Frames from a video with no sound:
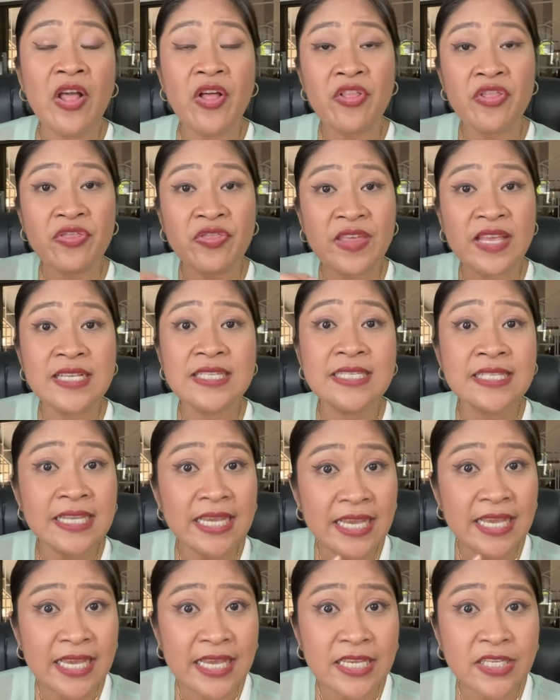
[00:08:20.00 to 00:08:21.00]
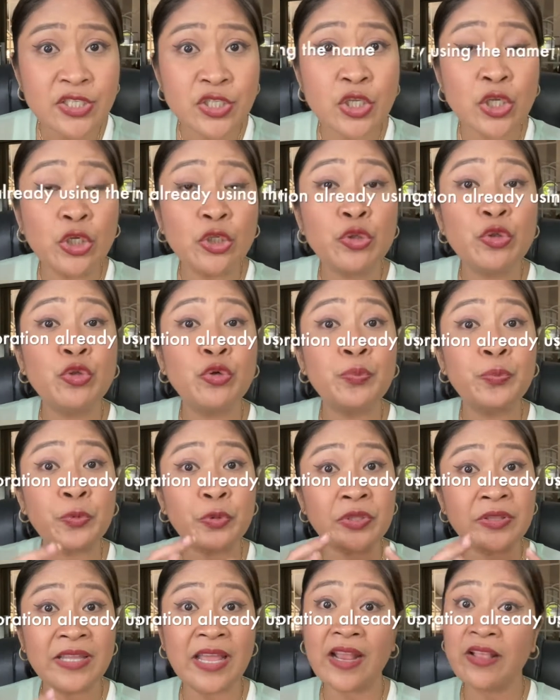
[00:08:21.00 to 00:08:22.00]
This is to
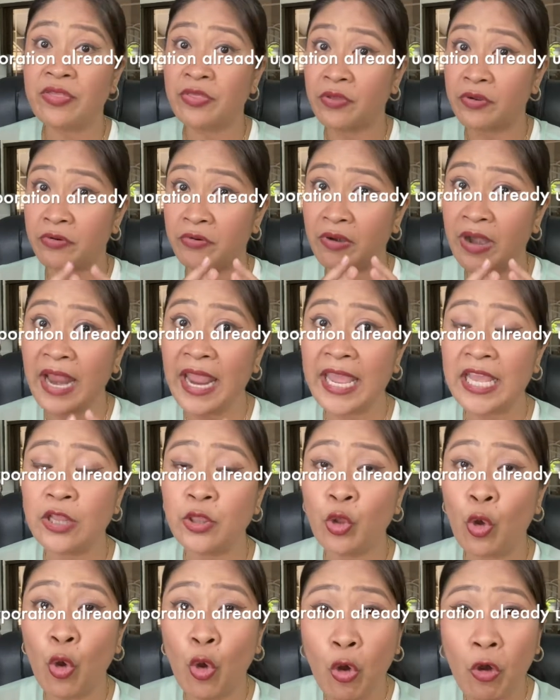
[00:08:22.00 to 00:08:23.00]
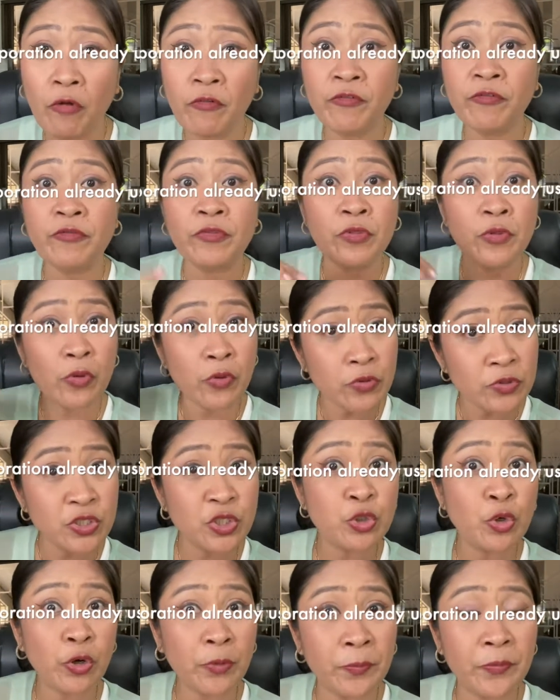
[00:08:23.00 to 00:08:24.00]
protect the right of those
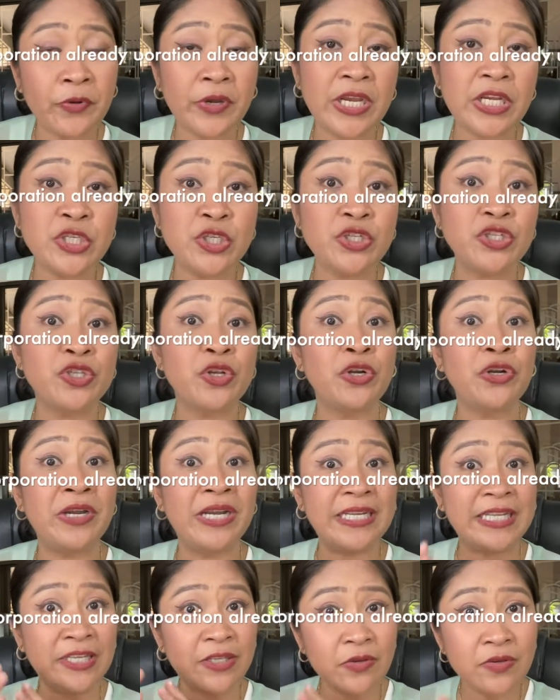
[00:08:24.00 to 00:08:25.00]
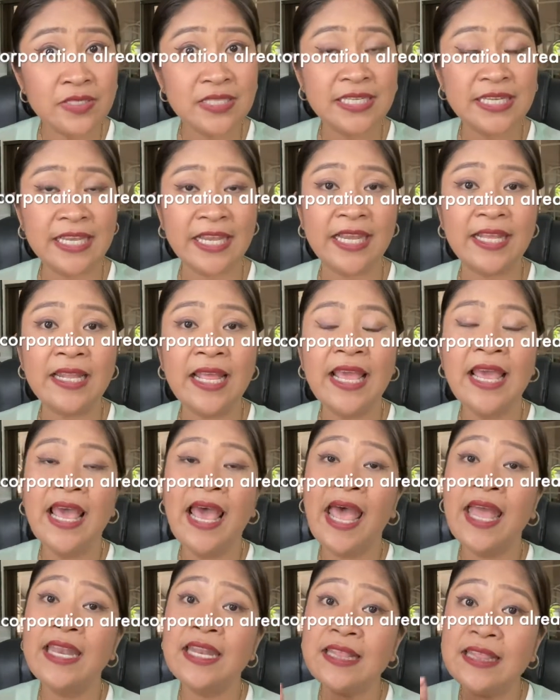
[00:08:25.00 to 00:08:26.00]
corporations already using it,
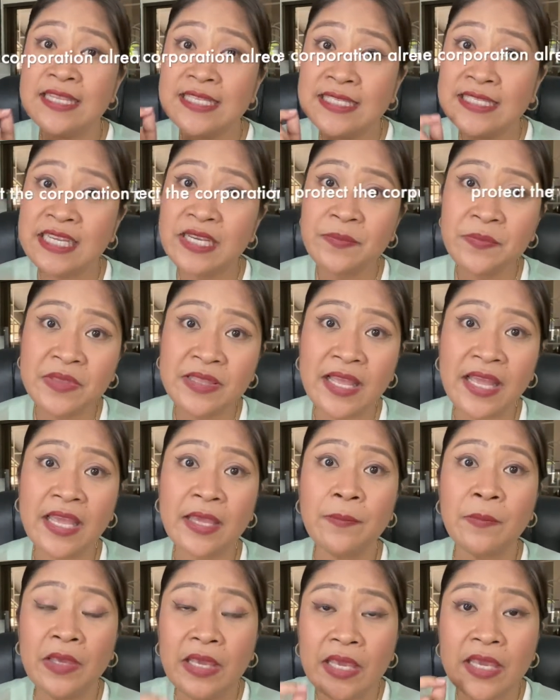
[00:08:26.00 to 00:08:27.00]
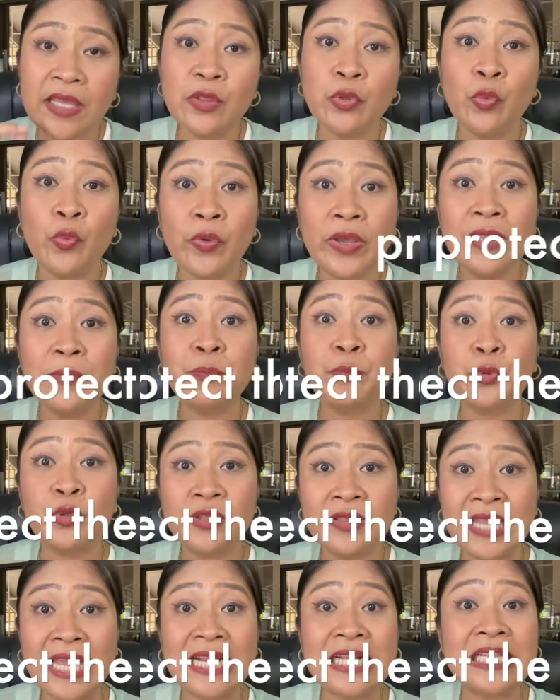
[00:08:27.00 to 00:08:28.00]
and at the same time, it will
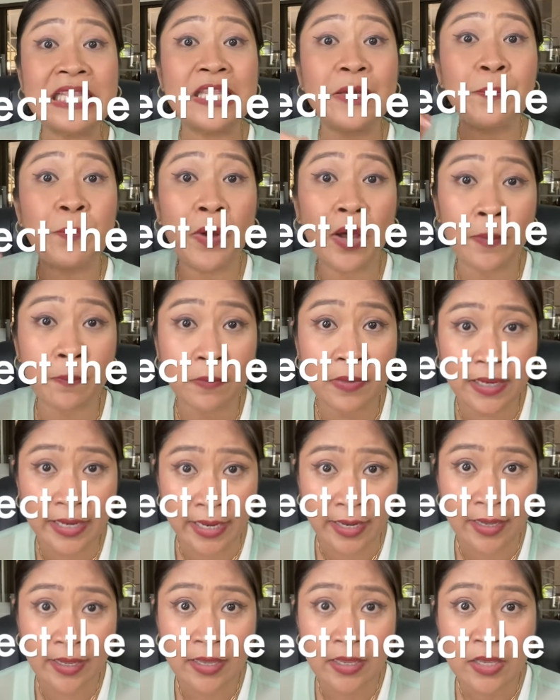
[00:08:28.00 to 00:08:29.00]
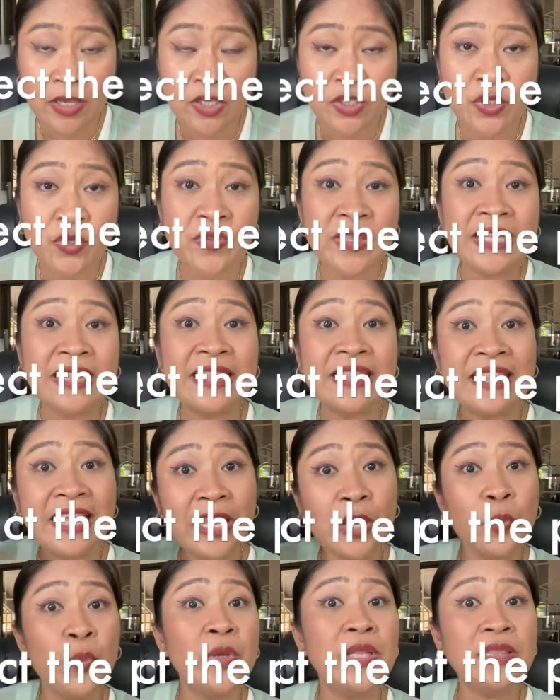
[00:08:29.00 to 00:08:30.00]
protect the public so that they
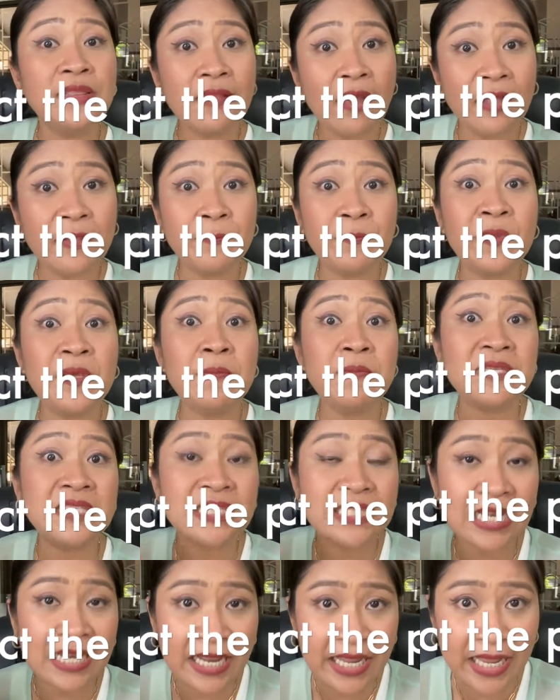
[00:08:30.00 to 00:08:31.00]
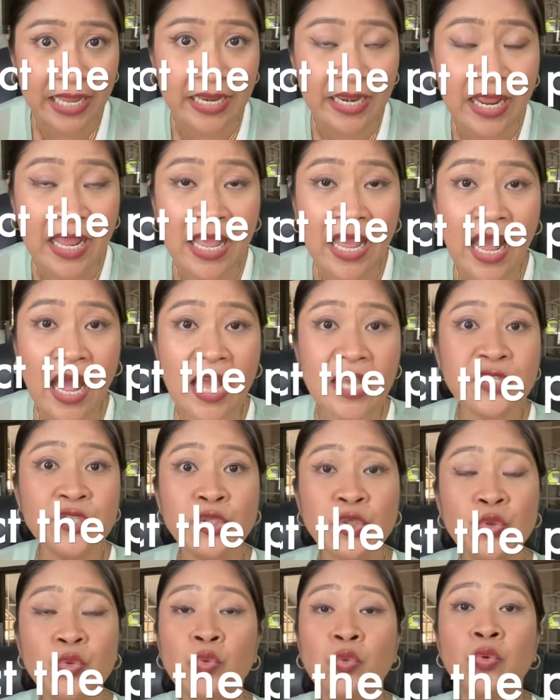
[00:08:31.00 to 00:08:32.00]
will not be misled as
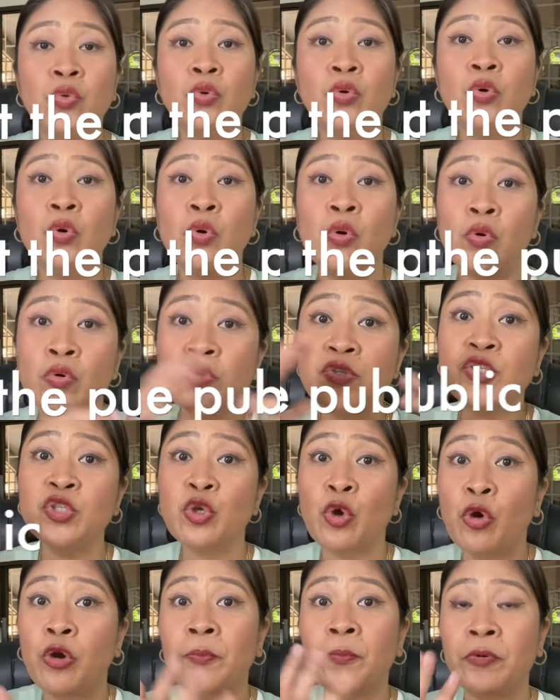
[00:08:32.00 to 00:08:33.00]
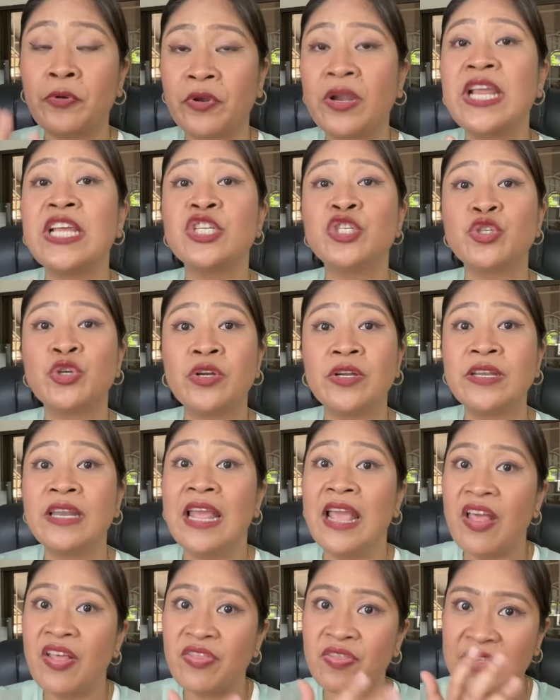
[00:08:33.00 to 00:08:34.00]
to whose corporation
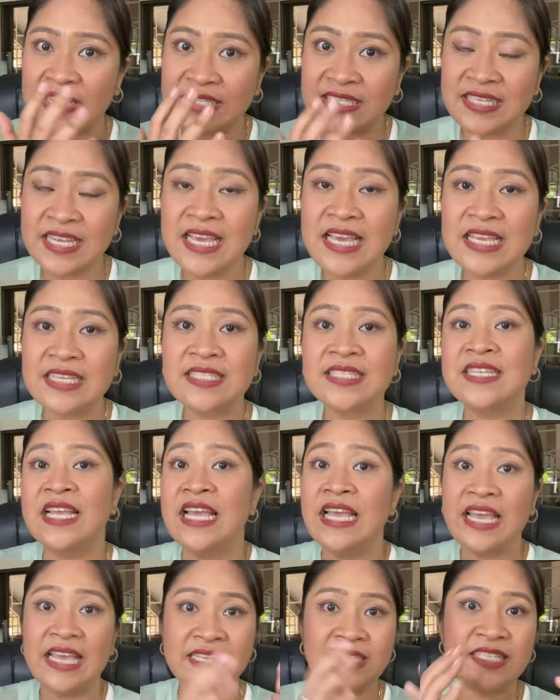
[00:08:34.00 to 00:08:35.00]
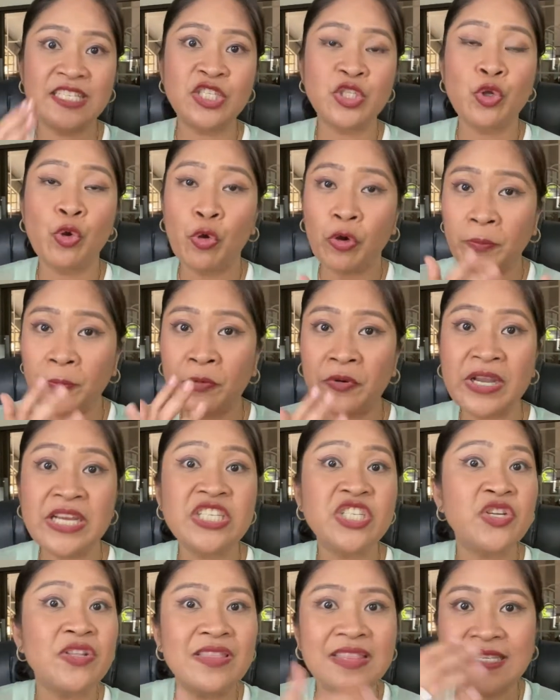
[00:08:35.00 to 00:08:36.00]
this is. Is this
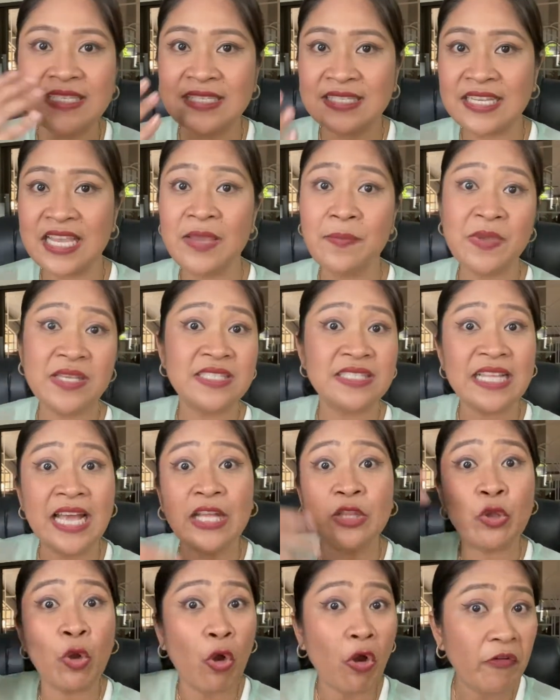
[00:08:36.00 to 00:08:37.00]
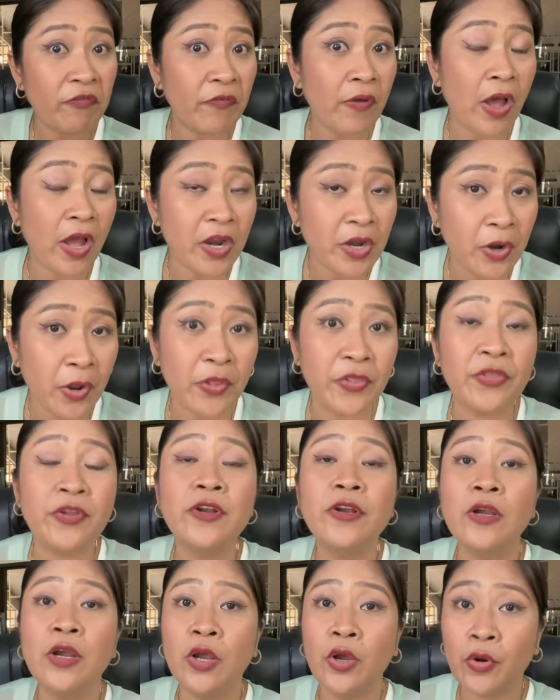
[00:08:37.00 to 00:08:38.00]
corporation the same as that of
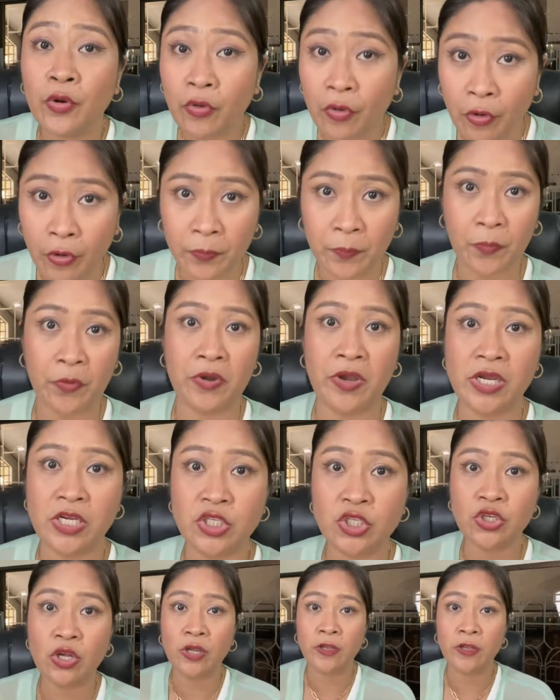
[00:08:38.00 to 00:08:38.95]
another corporation?